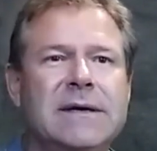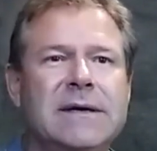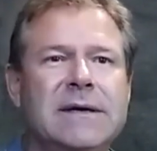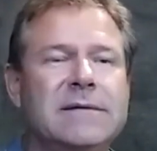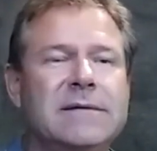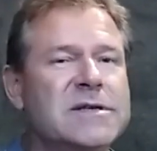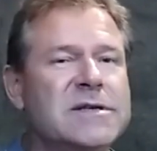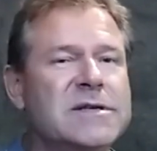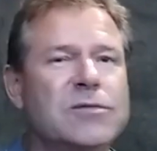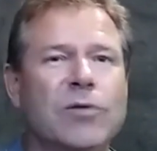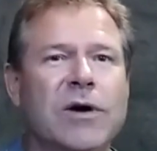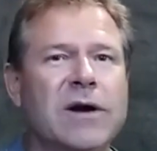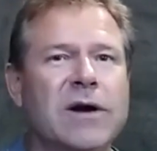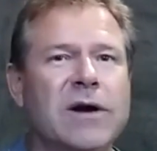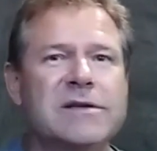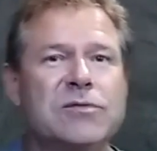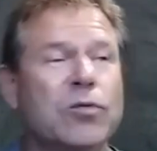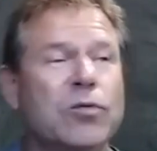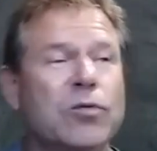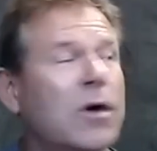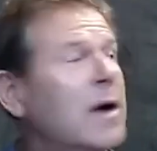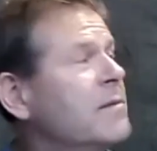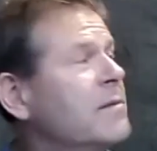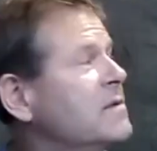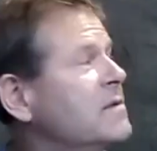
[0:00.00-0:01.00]
It's where it's
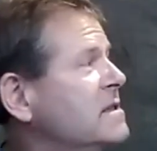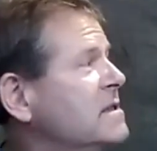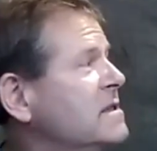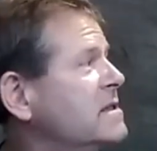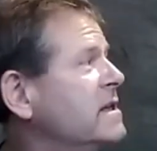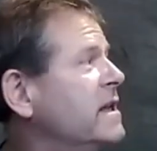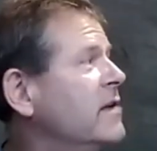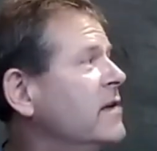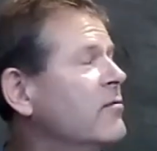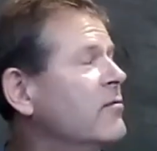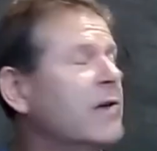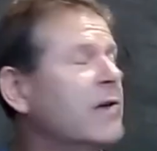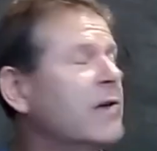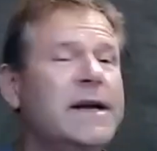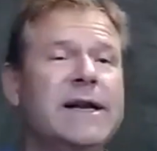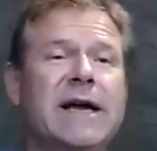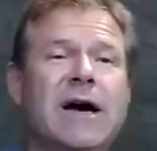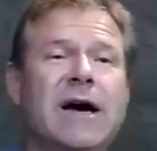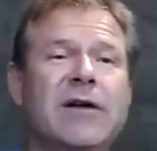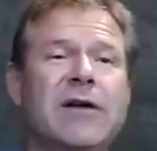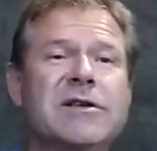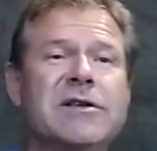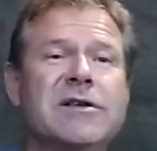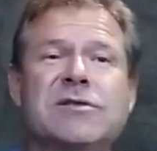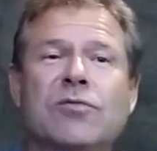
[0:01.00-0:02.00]
where I'm sitting right
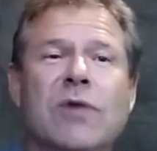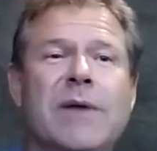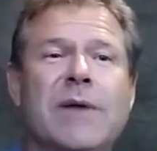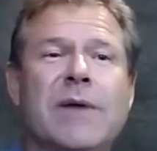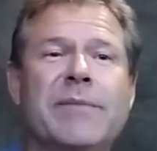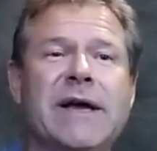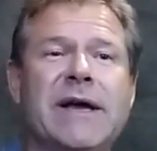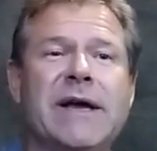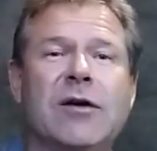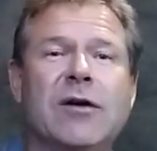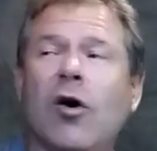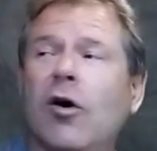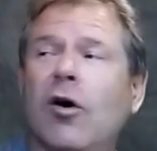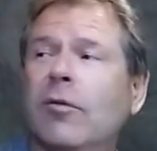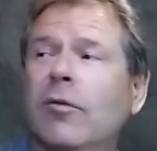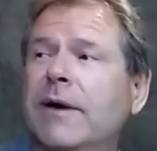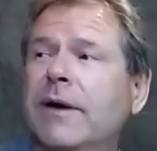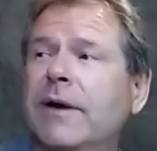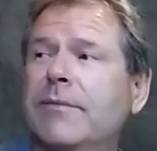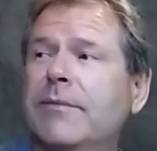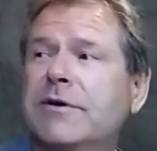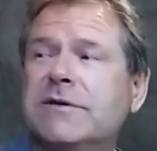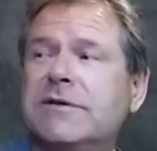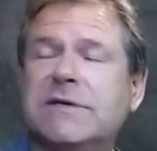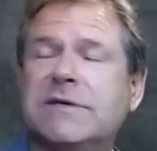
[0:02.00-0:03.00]
now. This is where I made all my
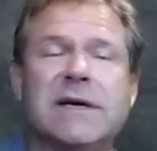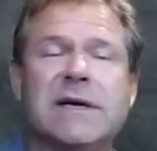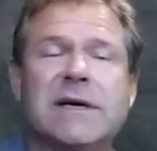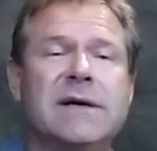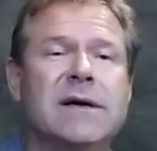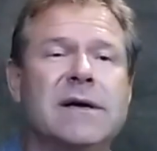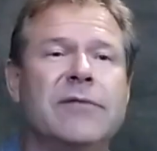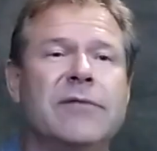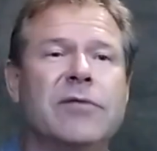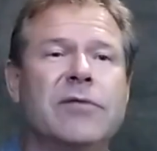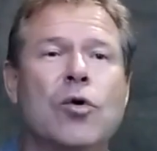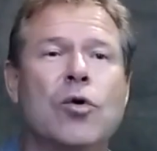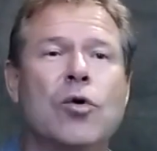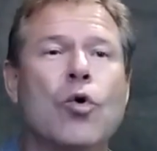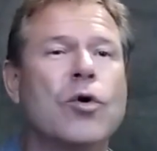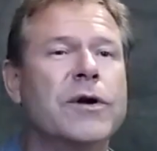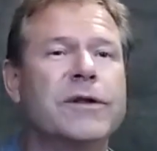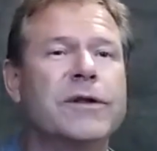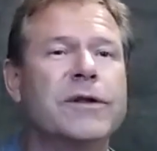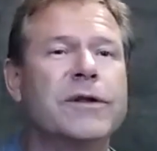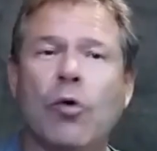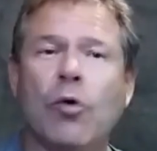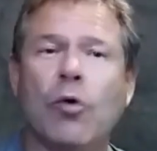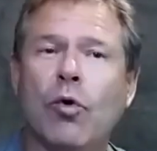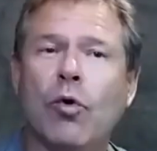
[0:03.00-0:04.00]
music. I
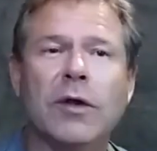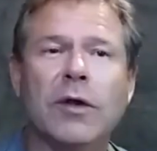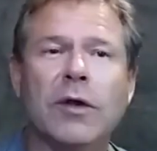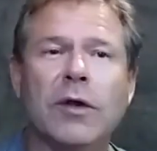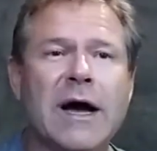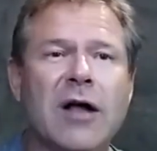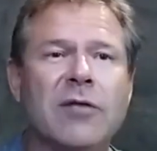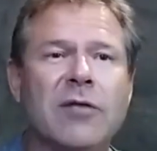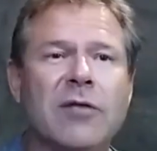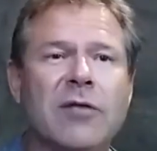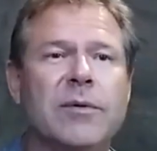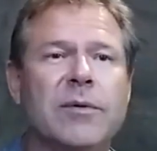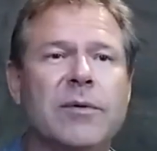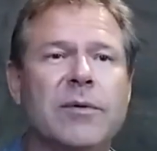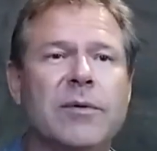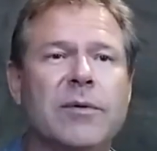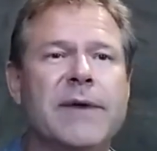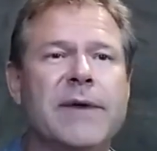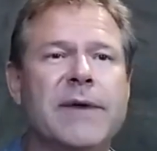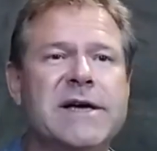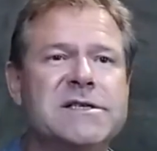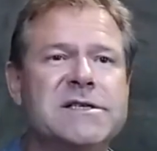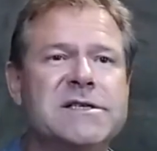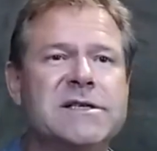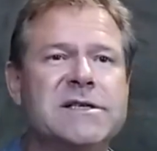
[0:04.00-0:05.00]
recorded the whole album
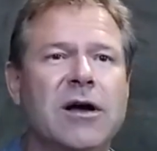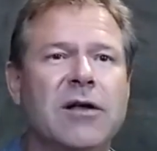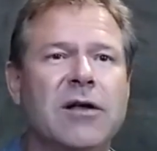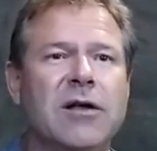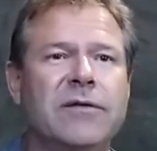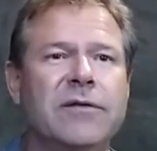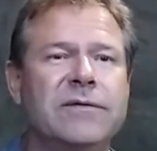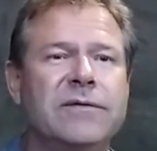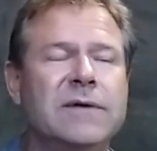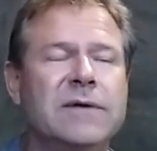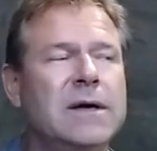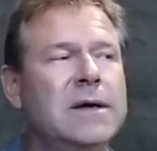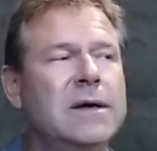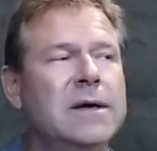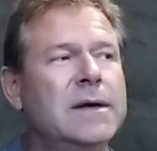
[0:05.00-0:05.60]
myself.